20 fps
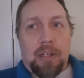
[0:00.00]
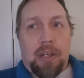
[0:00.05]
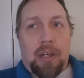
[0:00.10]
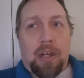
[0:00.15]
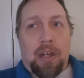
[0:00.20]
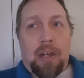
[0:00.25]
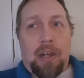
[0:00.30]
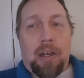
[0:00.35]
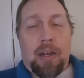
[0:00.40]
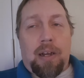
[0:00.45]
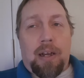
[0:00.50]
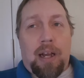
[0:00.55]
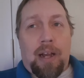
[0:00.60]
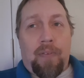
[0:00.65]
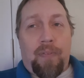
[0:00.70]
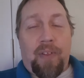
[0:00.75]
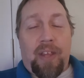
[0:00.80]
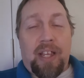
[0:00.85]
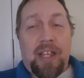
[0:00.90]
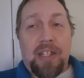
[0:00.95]
Uh,
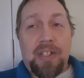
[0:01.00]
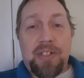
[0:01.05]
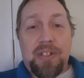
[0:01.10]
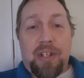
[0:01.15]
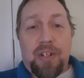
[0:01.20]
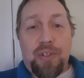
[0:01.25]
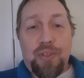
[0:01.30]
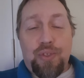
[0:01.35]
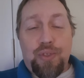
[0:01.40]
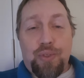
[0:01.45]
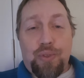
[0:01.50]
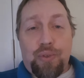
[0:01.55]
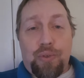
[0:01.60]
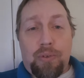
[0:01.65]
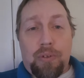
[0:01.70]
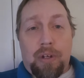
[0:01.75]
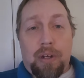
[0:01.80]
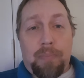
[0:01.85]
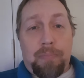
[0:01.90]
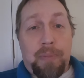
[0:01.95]
I think he's going to
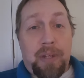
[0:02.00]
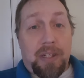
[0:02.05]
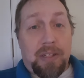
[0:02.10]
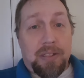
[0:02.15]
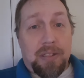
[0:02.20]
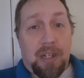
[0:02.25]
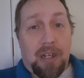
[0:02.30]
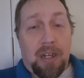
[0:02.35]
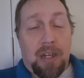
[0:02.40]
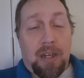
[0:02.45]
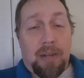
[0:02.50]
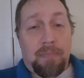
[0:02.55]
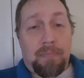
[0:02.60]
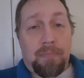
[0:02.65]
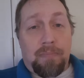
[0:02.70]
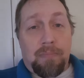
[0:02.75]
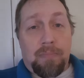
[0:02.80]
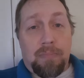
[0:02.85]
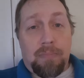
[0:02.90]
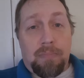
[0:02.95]
screw up big
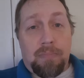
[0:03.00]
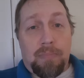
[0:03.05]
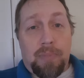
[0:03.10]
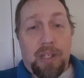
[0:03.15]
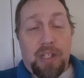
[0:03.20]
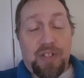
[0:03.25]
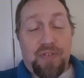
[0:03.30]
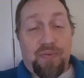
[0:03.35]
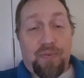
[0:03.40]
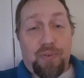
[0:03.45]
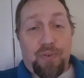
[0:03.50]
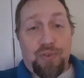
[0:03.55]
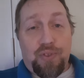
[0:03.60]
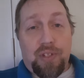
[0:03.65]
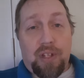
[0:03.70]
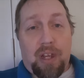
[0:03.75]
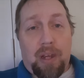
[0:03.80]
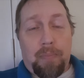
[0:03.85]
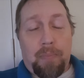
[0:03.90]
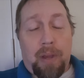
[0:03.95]
time his first
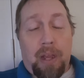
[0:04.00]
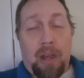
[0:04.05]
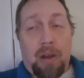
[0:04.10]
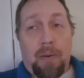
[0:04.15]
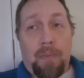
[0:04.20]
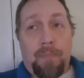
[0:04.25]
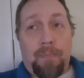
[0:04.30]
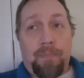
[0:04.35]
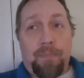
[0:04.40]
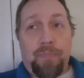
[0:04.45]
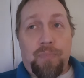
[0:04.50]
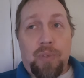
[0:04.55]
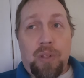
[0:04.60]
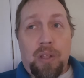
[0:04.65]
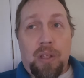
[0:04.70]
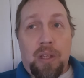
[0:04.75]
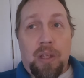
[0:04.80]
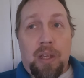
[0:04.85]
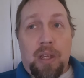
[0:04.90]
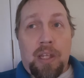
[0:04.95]
time out.
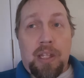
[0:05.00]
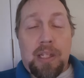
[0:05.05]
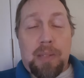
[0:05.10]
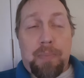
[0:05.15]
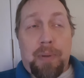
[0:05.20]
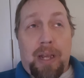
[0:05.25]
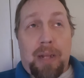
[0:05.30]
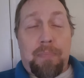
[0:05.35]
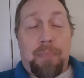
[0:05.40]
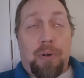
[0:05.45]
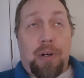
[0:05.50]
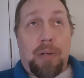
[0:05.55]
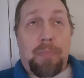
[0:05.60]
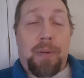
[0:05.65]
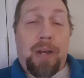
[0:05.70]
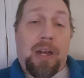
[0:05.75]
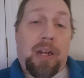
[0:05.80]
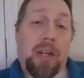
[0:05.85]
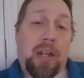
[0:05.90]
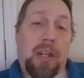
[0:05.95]
The bad part
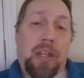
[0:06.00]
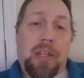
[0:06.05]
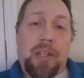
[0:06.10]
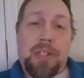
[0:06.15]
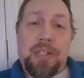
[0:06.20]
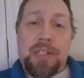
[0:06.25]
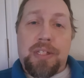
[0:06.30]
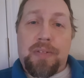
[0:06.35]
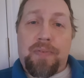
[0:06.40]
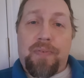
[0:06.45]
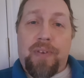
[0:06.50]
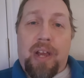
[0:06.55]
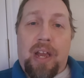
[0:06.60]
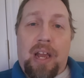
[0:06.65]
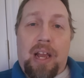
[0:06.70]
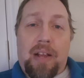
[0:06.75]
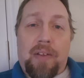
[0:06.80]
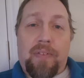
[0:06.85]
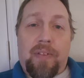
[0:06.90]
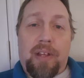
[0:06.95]
about it is the
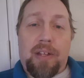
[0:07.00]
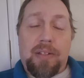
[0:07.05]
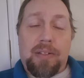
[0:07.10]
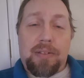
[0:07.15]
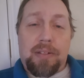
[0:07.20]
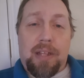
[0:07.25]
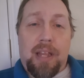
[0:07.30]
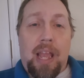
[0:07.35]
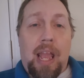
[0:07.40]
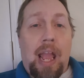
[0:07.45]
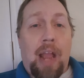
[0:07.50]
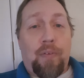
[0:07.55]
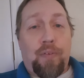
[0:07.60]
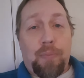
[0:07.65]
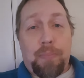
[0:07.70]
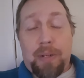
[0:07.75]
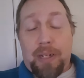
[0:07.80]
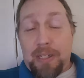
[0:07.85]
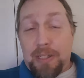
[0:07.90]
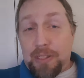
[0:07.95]
fact that
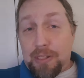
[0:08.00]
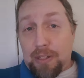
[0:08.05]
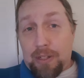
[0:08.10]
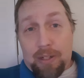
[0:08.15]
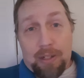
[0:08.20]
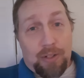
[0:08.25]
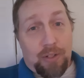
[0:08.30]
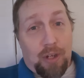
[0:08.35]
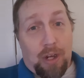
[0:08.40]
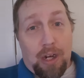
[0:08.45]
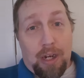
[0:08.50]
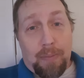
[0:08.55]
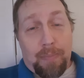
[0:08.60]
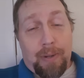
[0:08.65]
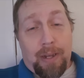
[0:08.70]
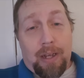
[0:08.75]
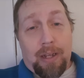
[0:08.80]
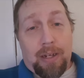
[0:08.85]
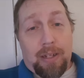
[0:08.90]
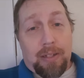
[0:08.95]
everybody's going to talk
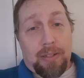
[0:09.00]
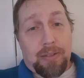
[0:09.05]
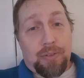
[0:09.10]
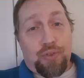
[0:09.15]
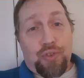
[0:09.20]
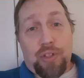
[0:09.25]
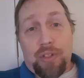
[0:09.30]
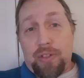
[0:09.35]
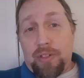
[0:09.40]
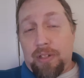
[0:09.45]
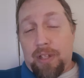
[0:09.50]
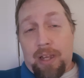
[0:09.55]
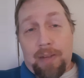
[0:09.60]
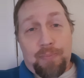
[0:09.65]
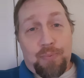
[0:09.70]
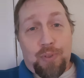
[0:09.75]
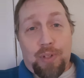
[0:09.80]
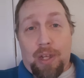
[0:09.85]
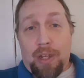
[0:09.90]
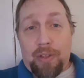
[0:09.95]
about it. Just
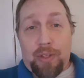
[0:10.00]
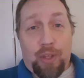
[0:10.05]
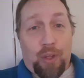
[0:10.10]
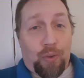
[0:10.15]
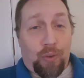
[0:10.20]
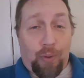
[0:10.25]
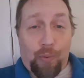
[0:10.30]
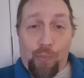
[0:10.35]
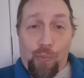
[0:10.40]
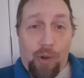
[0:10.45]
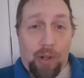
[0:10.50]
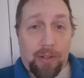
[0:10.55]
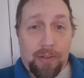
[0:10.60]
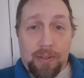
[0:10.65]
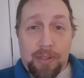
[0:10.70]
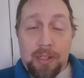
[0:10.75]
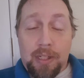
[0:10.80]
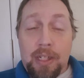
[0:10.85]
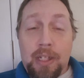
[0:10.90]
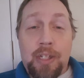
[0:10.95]
I'm not the only
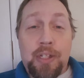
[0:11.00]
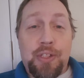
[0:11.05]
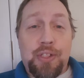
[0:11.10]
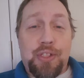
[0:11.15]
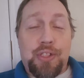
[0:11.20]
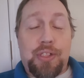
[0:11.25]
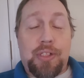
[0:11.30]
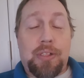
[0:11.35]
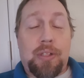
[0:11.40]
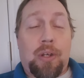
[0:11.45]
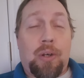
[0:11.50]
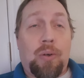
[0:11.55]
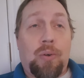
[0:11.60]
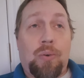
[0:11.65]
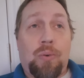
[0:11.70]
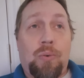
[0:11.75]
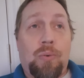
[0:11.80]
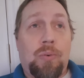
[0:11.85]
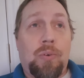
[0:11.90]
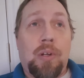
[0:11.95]
one.
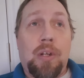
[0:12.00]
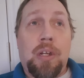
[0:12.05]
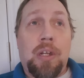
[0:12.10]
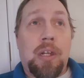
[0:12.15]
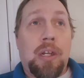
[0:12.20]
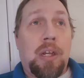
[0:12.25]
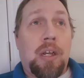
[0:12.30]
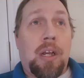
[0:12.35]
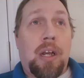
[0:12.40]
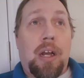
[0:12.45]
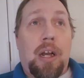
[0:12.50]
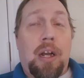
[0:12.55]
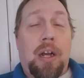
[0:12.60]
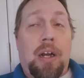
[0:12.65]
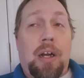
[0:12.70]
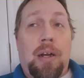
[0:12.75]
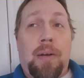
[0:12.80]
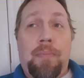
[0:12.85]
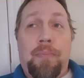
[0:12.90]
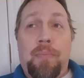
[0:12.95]
So
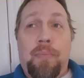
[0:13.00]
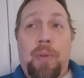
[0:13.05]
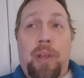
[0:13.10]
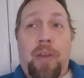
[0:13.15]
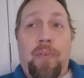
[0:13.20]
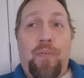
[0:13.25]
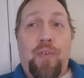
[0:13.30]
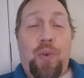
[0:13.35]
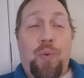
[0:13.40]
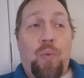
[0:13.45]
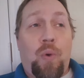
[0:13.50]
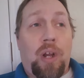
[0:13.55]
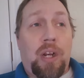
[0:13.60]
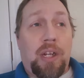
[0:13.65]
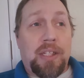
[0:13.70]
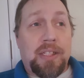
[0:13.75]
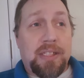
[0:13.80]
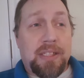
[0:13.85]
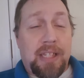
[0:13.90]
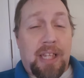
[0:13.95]
um, if you
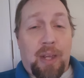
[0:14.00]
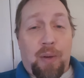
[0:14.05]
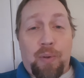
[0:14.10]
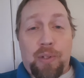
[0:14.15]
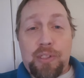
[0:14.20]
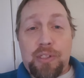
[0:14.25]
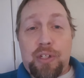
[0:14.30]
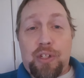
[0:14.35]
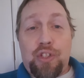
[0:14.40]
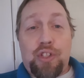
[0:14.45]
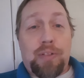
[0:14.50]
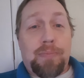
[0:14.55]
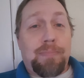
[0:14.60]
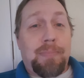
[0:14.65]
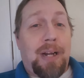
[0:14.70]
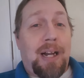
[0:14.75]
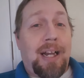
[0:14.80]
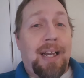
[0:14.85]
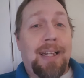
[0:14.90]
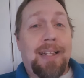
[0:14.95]
want to say what's on your
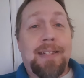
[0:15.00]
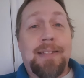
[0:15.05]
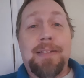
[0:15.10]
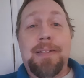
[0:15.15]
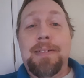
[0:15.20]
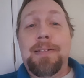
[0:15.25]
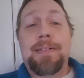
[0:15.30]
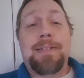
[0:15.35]
mind,